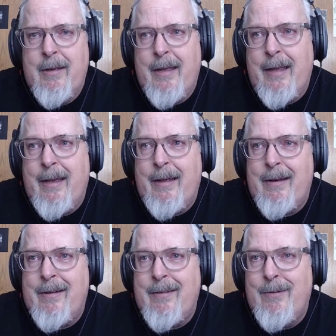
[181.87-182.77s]

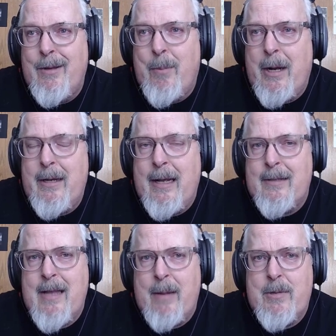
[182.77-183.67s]
and the
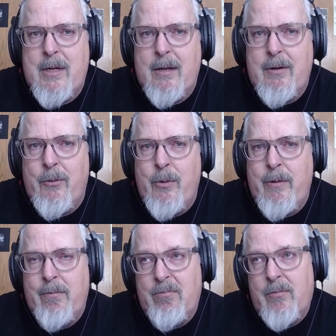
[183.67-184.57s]
podcast apps tend
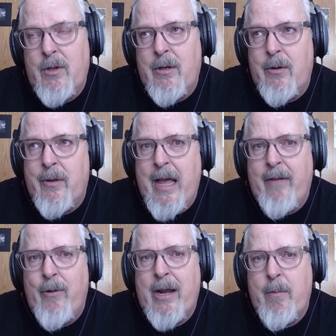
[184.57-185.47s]
to they
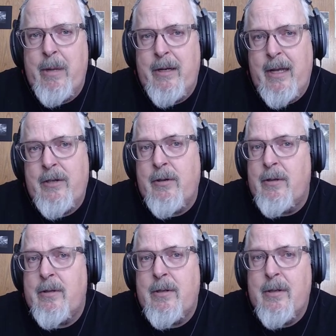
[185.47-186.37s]
have
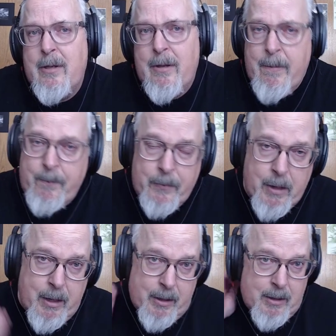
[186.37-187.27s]
recommendations
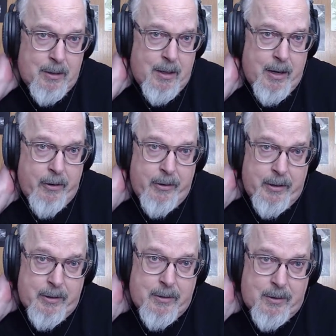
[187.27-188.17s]
in the
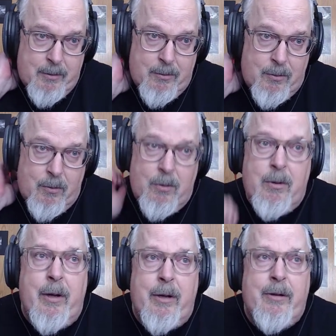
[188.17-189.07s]
areas
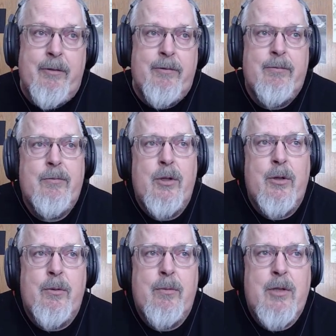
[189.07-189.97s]
of
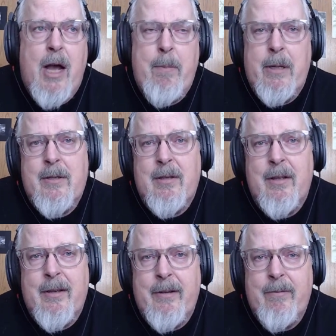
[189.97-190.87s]
topics
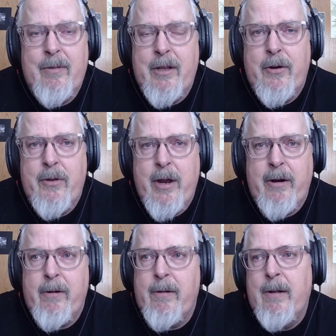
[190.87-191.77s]
that are
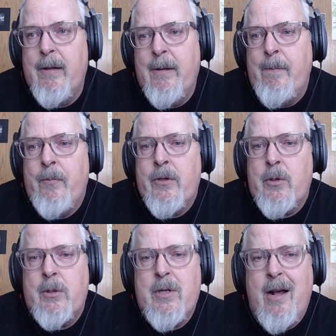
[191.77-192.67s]
there,
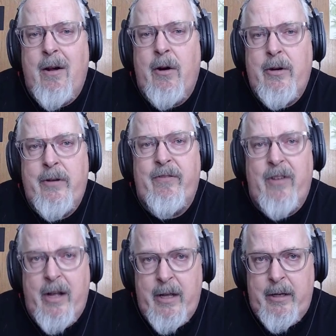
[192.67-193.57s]
so it's not hard to
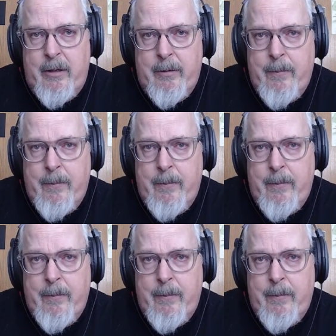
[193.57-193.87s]
find.